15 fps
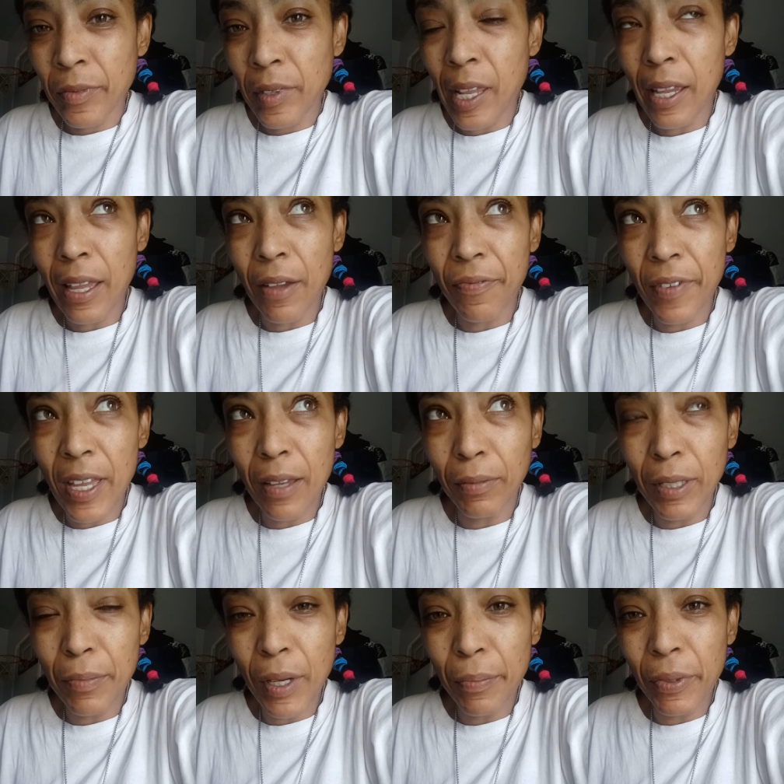I got
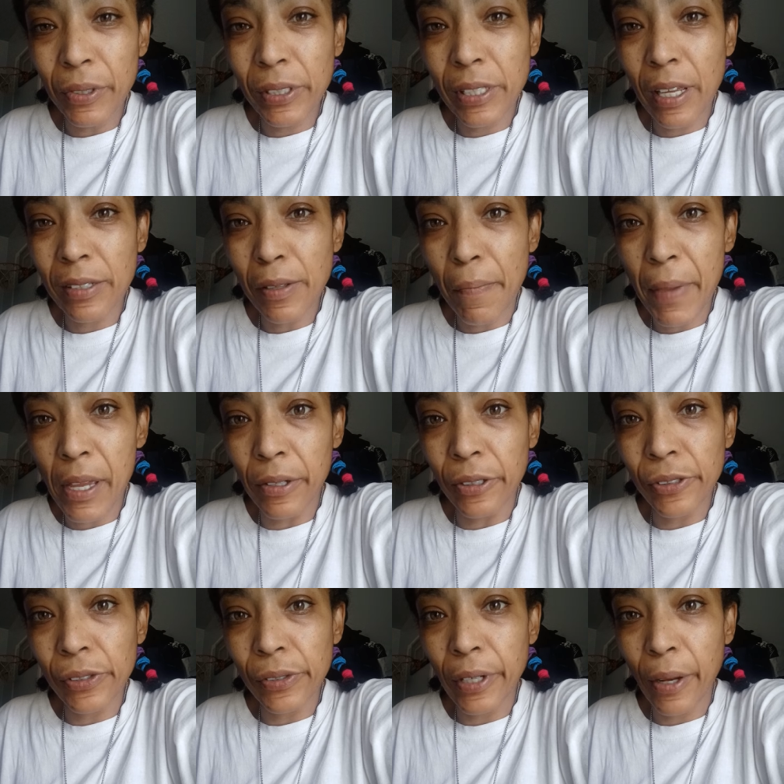family members. There's a
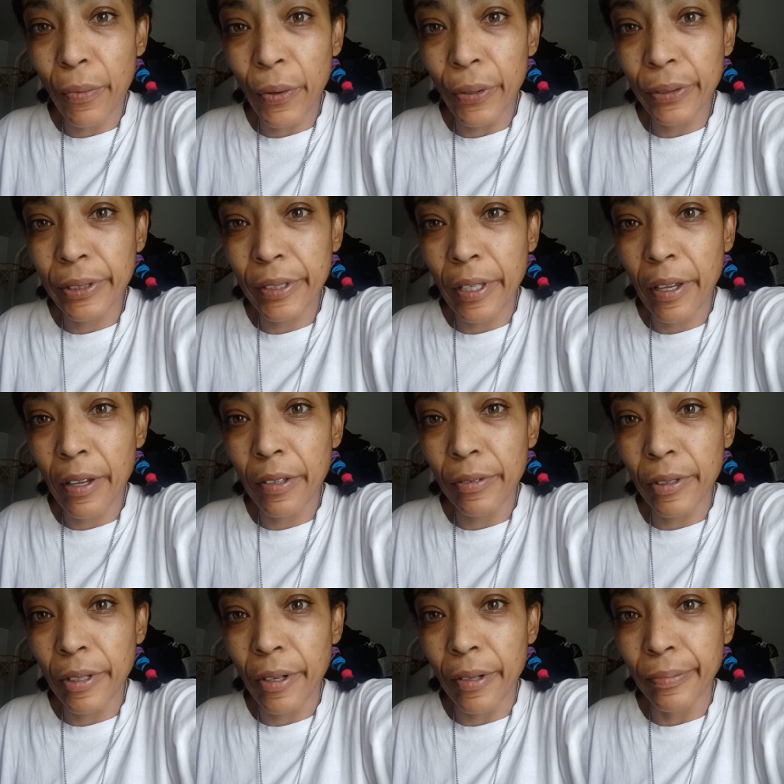manager that works at
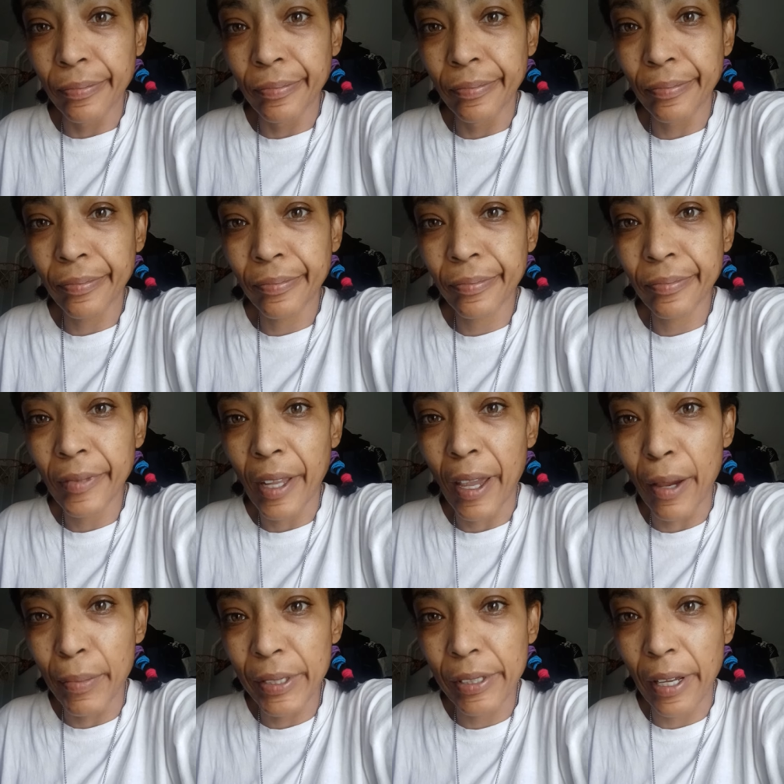the
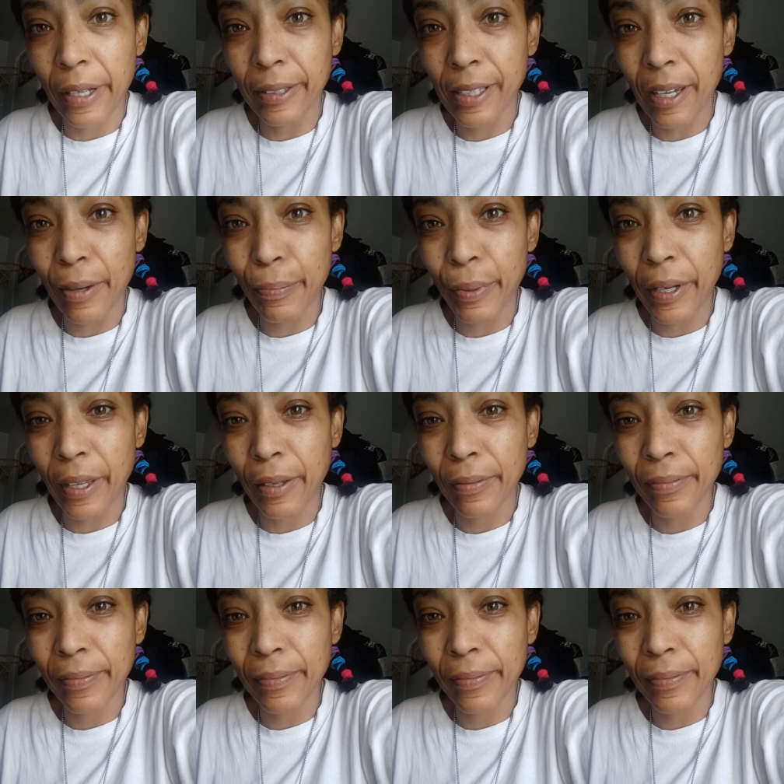Amazon company.